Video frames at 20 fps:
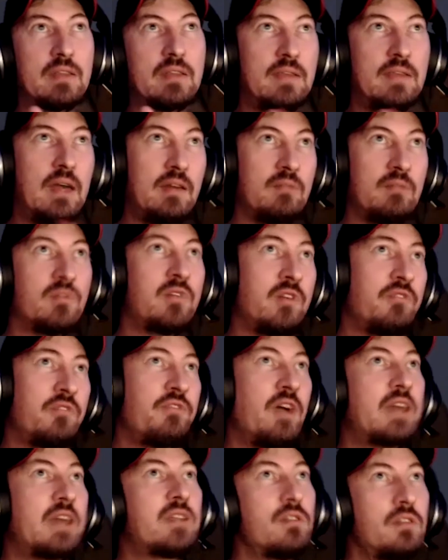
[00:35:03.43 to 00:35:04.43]
that
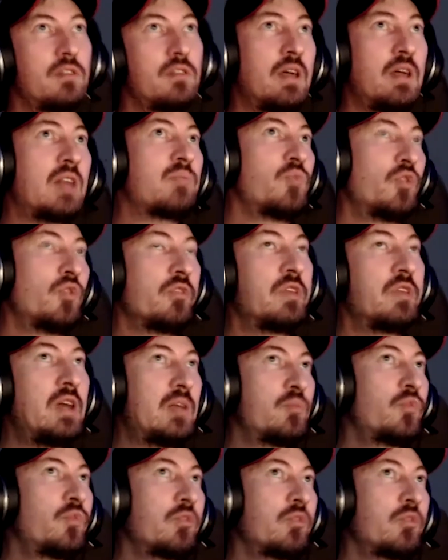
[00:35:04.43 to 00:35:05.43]
reflected in that
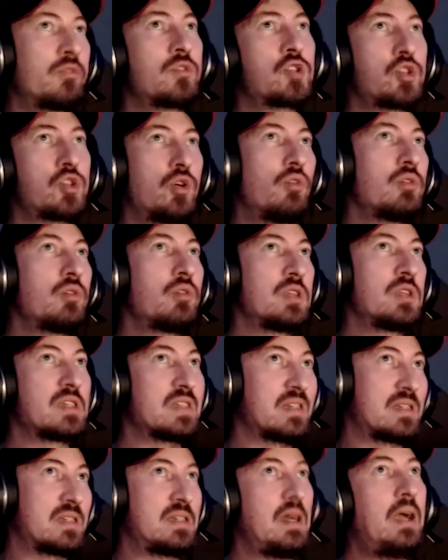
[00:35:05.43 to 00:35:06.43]
movie was showing the
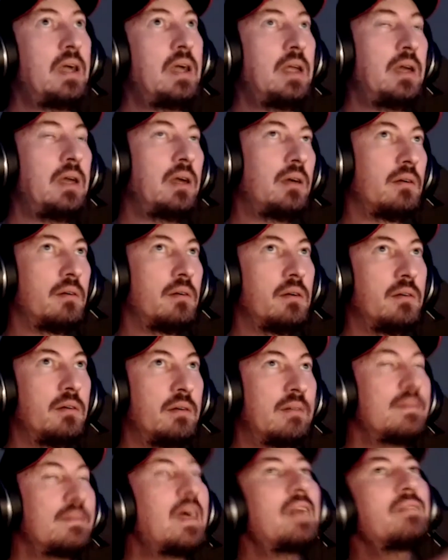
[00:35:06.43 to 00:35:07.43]
society
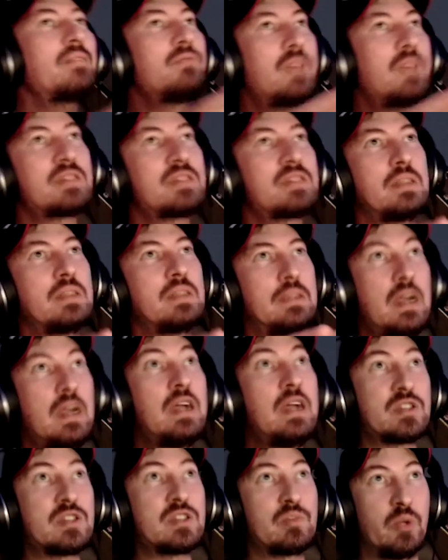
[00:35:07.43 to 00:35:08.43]
not as it
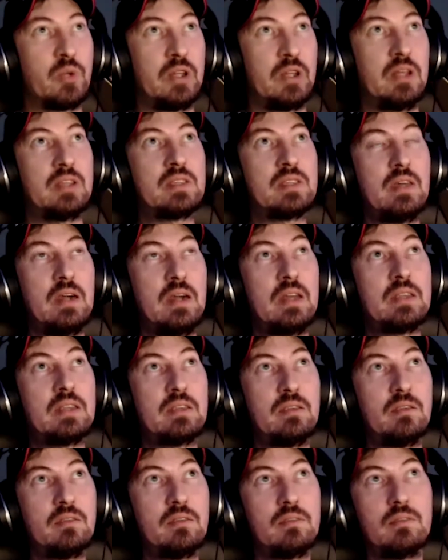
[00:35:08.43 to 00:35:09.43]
is, but it
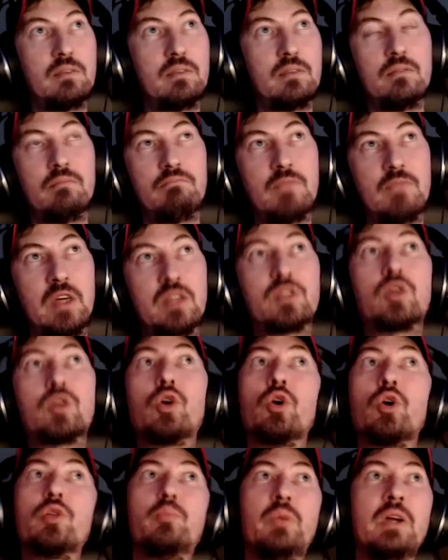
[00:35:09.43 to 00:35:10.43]

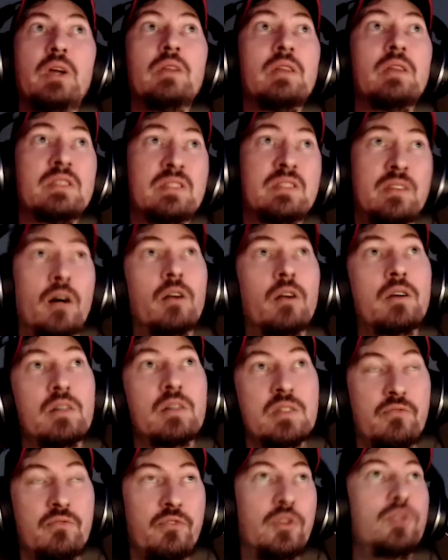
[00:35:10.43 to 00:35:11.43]
could be in its
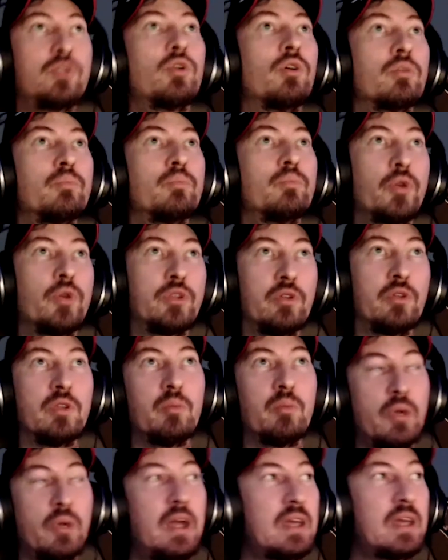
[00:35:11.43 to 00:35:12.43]
darkest if we don't put on the
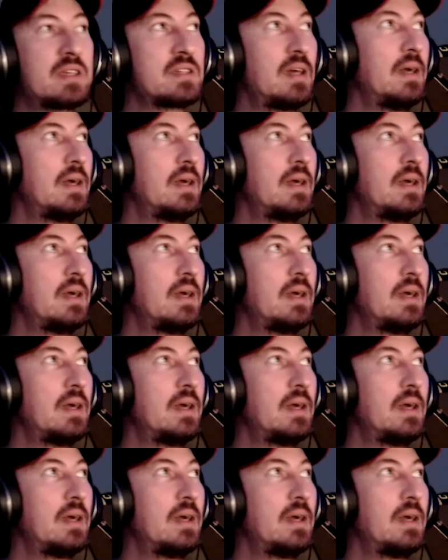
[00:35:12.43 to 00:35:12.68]
brakes.